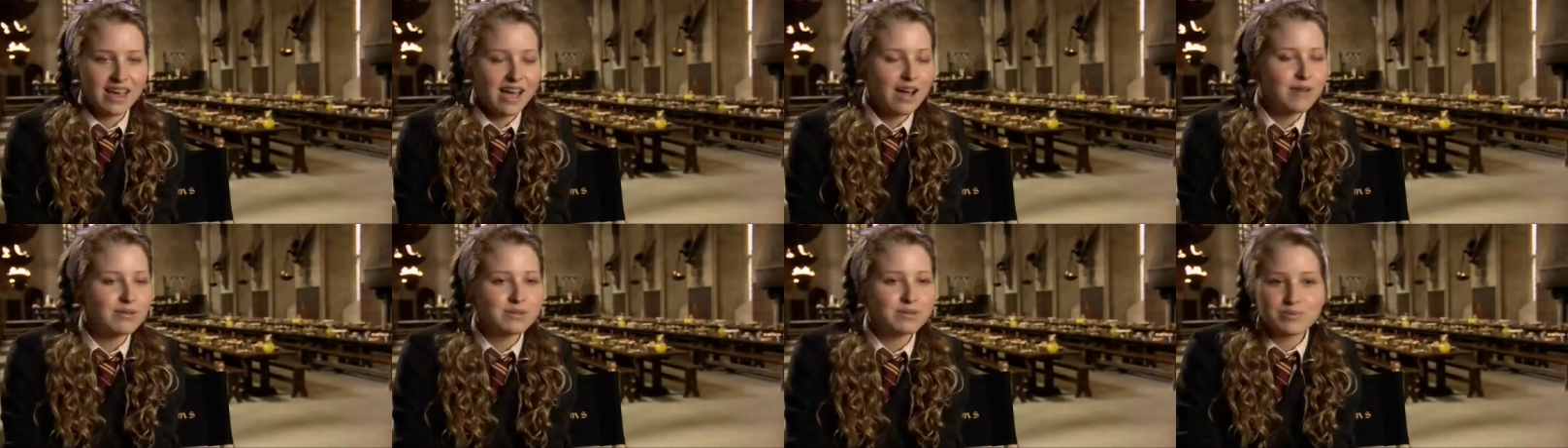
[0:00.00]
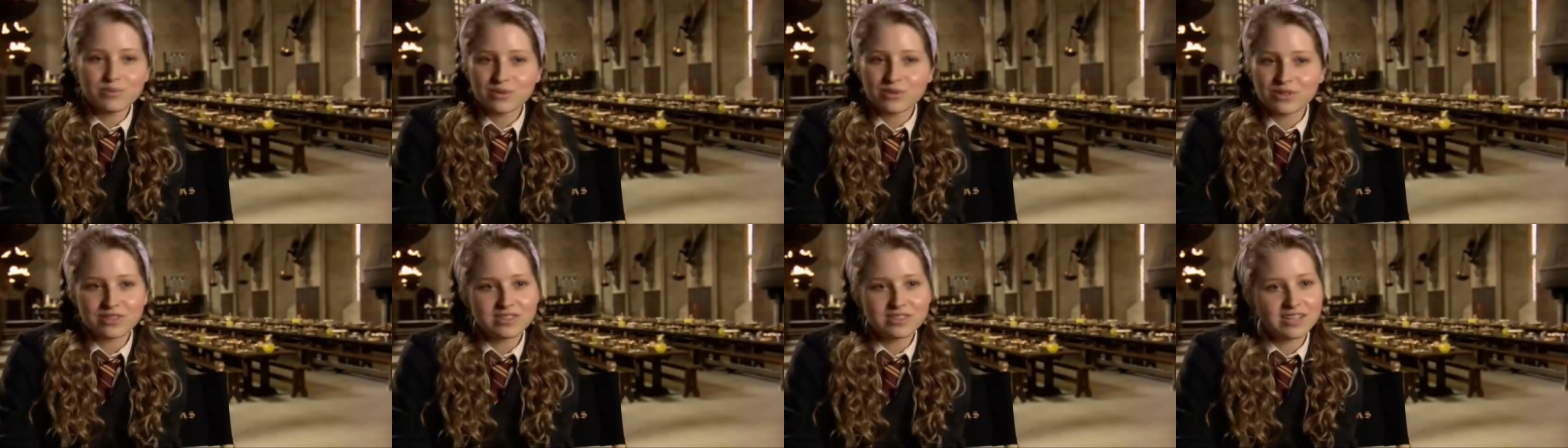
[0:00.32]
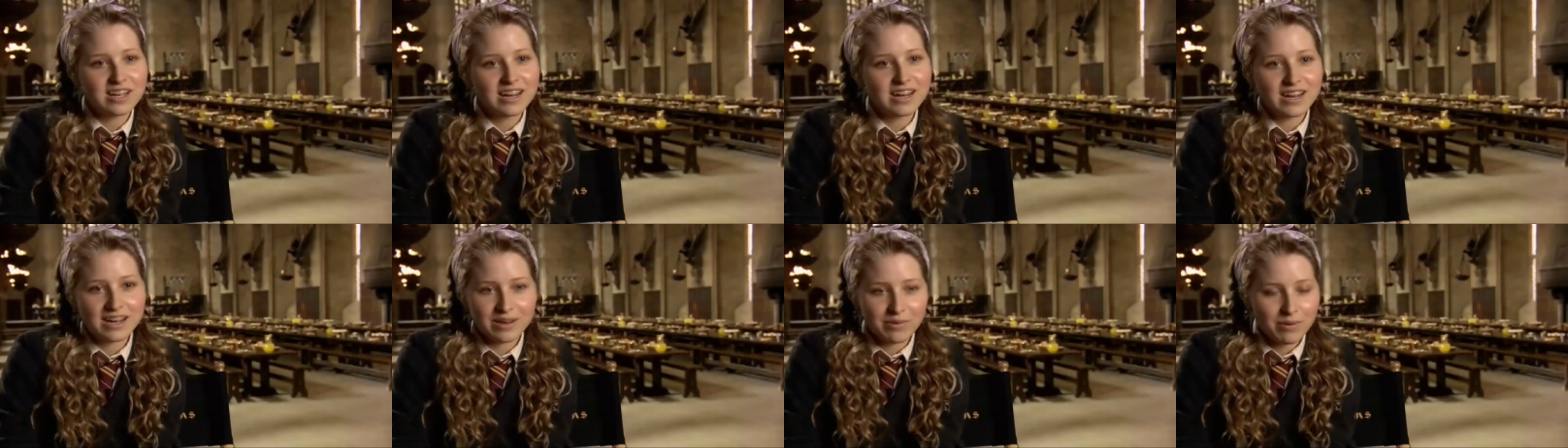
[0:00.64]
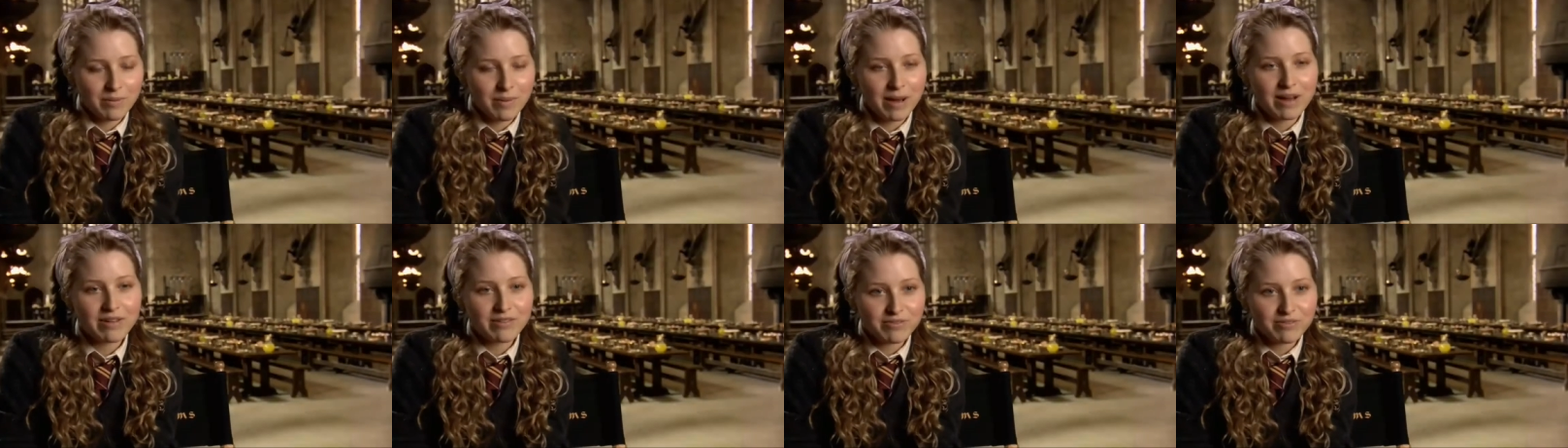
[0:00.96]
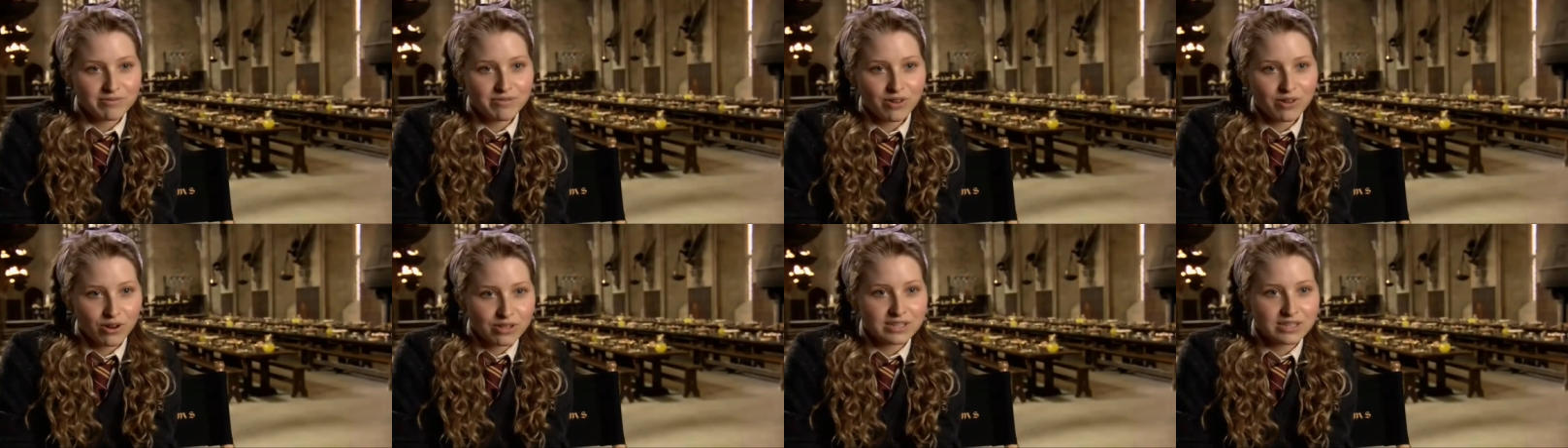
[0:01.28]
I was more concerned anyway about
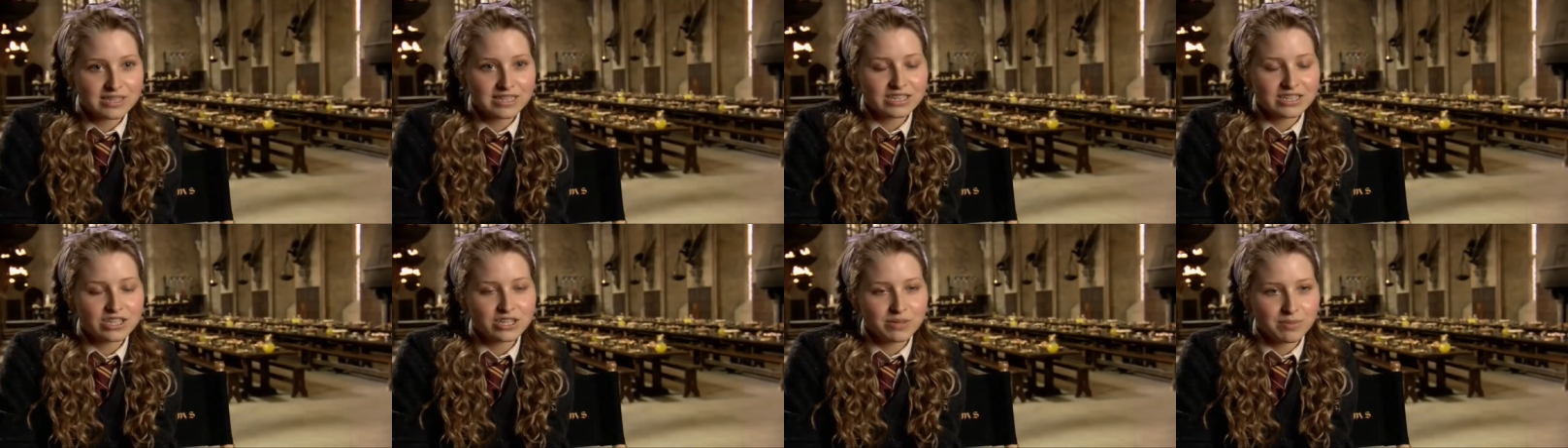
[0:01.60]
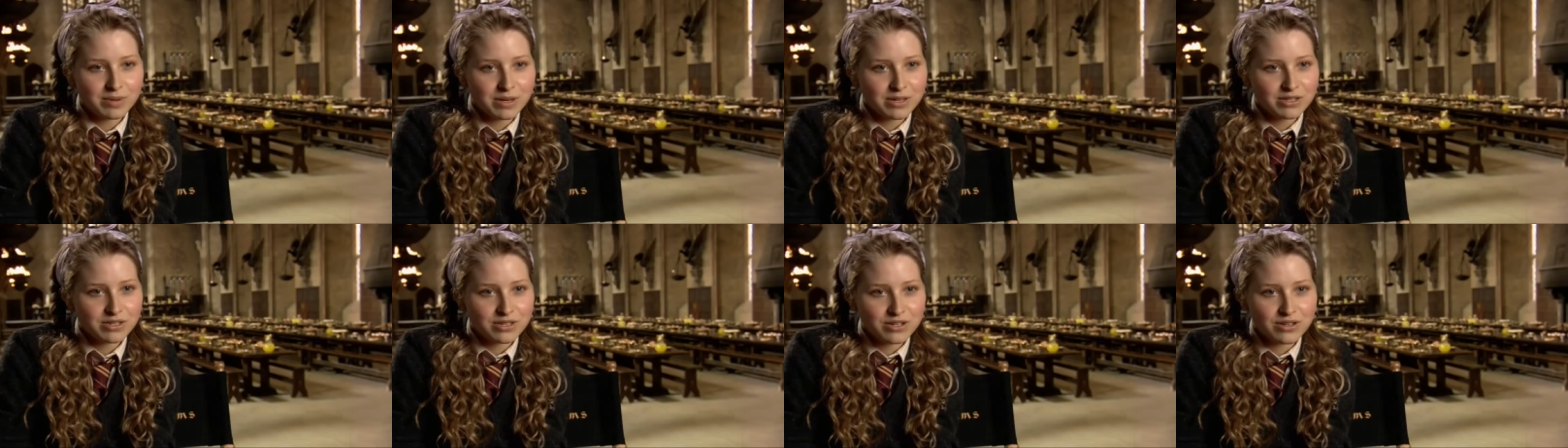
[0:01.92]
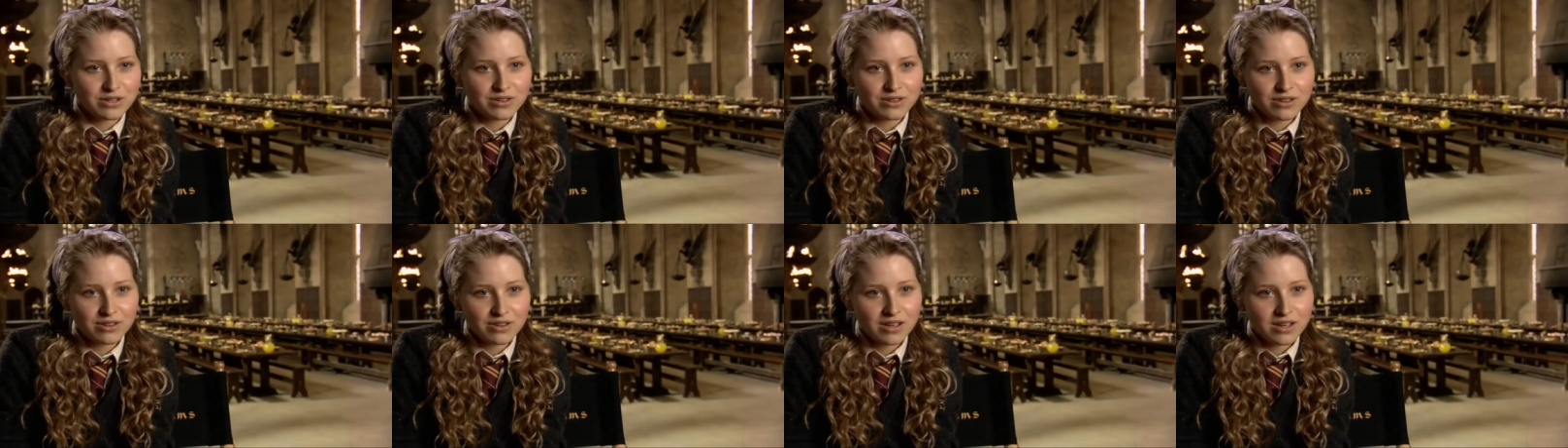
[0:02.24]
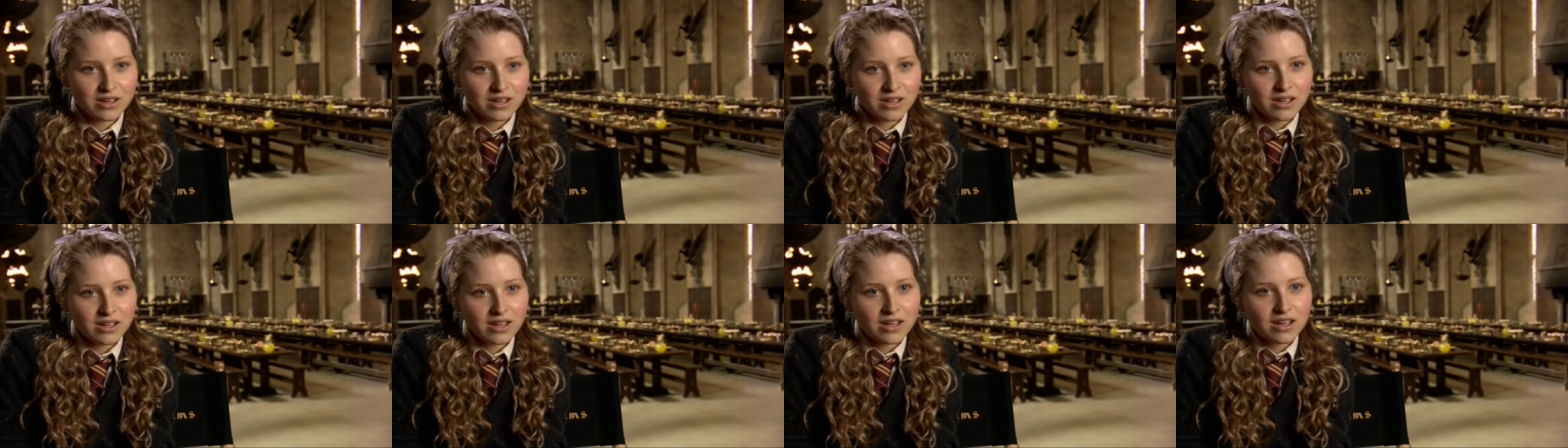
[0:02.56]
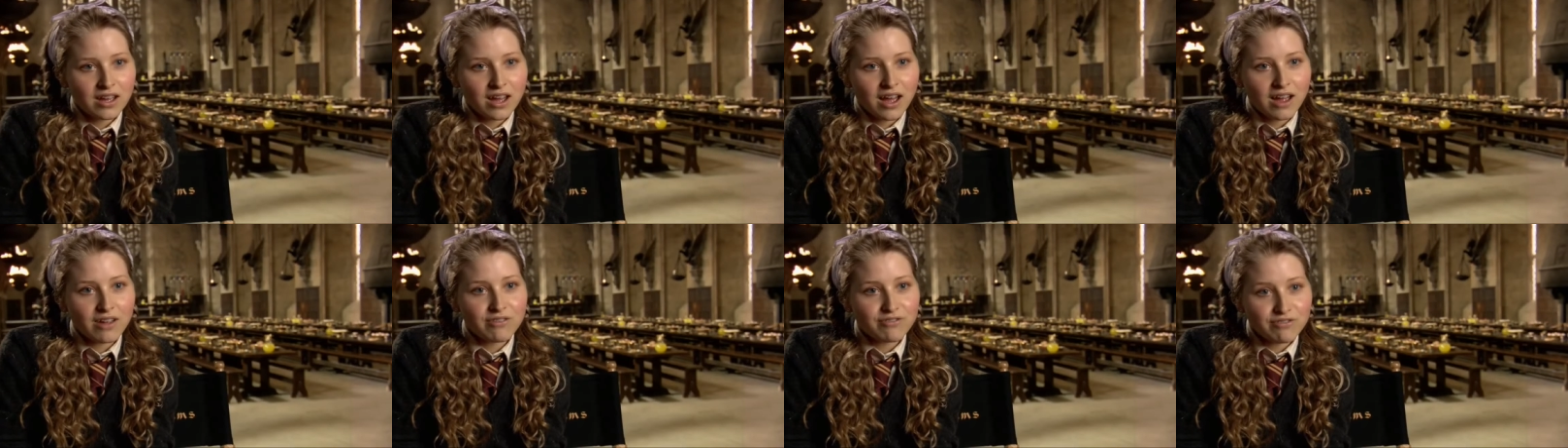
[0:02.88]
honestly chipping a tooth.
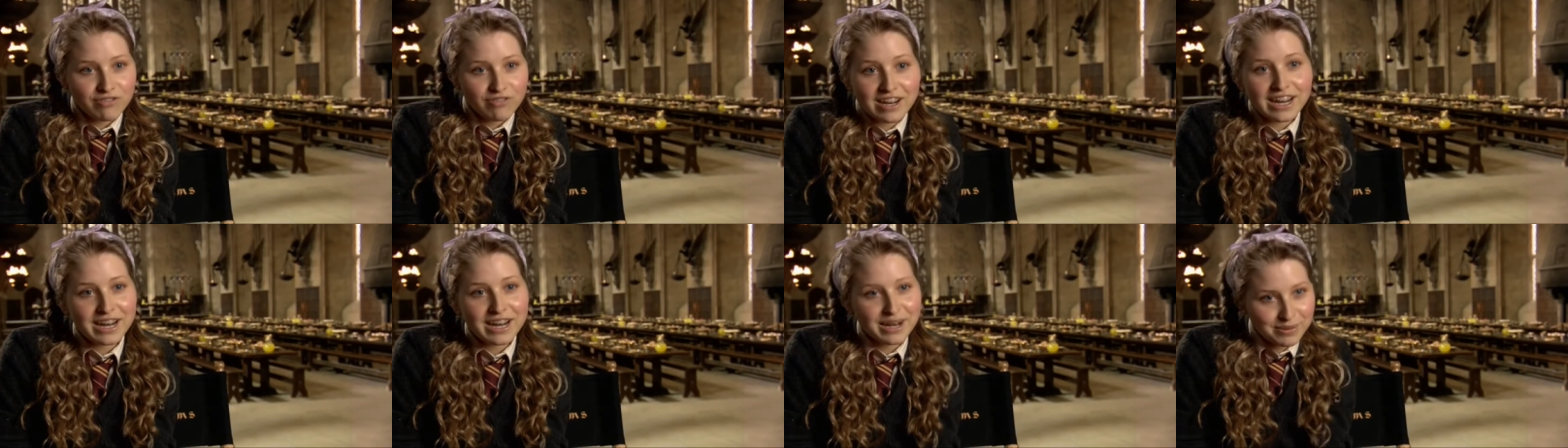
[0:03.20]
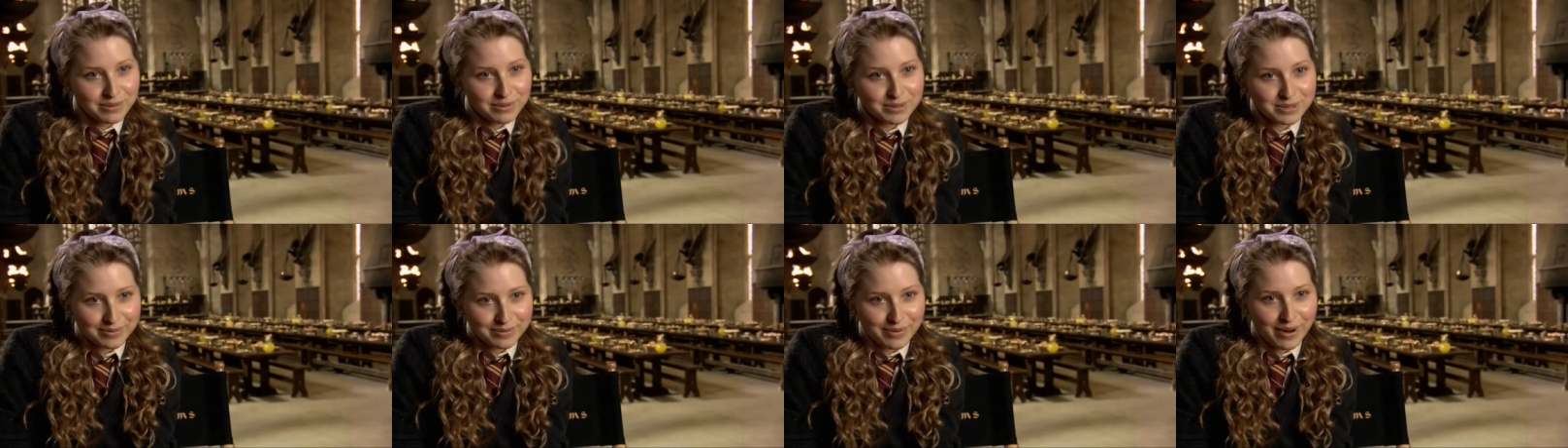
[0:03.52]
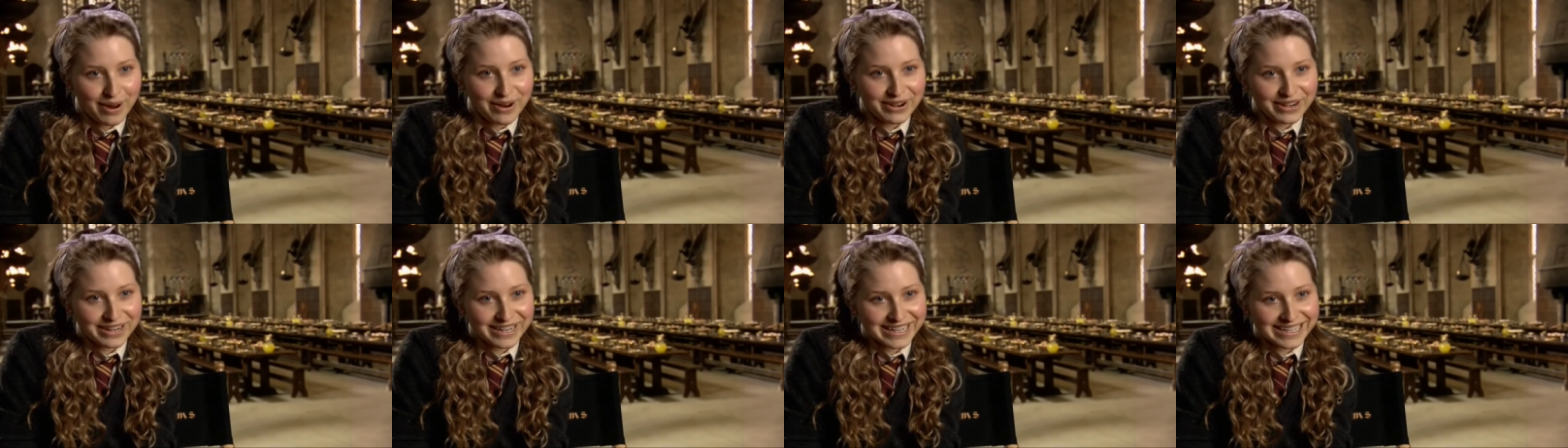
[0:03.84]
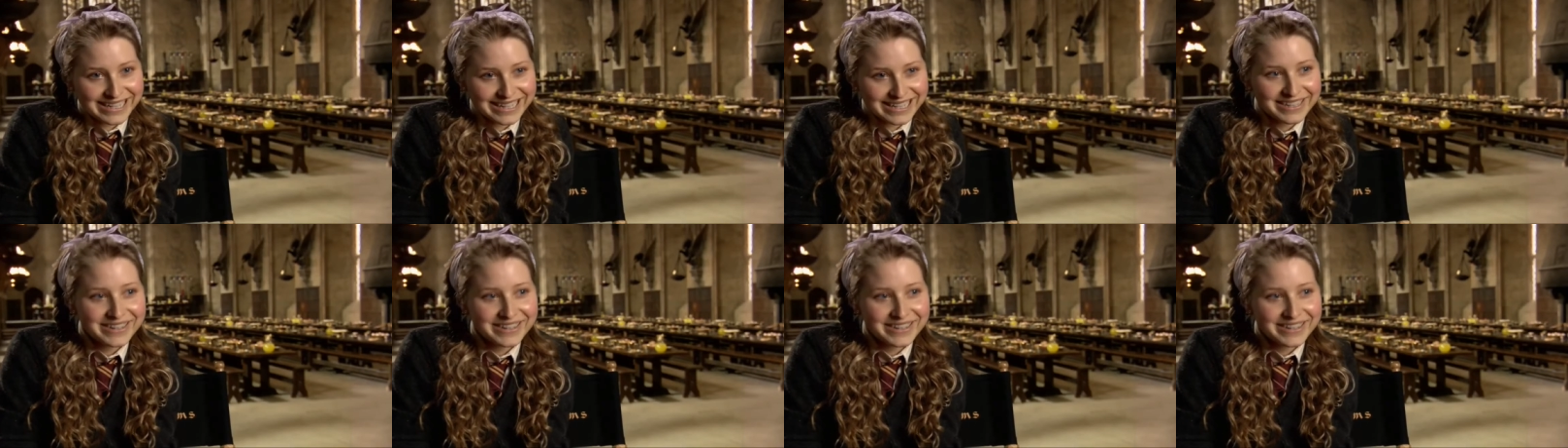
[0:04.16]
I really was worried.